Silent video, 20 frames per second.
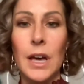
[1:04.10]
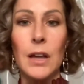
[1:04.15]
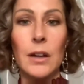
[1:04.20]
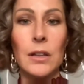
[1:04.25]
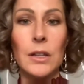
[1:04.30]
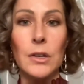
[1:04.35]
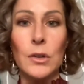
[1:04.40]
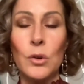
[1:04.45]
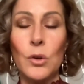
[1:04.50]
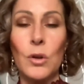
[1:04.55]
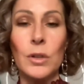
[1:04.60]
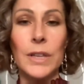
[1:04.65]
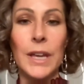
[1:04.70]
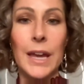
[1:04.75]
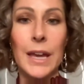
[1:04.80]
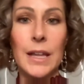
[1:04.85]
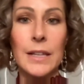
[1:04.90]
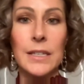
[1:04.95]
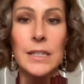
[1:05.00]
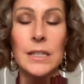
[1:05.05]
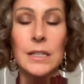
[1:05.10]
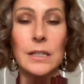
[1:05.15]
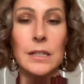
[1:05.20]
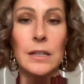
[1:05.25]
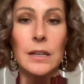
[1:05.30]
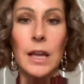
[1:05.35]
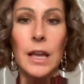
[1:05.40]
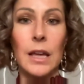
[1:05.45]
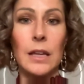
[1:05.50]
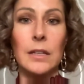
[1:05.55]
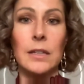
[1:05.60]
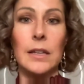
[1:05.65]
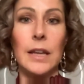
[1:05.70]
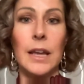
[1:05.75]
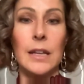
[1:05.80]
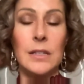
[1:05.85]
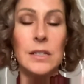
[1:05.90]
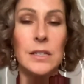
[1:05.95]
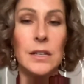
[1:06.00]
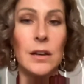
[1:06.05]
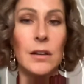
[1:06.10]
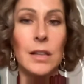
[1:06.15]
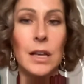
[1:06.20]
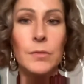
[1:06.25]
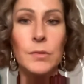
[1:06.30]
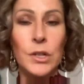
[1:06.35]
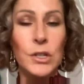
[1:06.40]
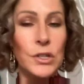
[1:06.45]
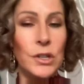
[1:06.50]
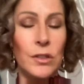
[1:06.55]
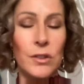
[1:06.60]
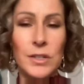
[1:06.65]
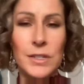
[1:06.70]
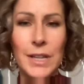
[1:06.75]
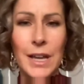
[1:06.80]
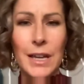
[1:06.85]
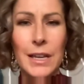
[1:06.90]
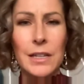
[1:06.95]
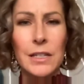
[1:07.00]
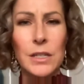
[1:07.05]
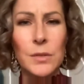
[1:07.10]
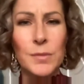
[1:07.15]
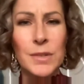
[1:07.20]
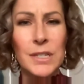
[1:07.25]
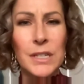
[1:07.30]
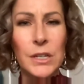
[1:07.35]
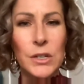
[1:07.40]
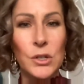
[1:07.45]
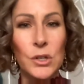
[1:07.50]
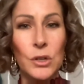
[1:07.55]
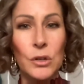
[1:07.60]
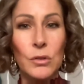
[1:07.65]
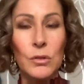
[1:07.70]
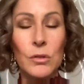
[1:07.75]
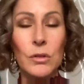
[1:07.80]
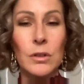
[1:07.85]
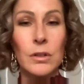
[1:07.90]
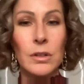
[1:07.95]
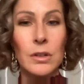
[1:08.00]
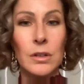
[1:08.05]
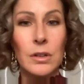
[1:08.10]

and cuddle and hold hands and, and, and snuggle up to each other. Is that intimacy too?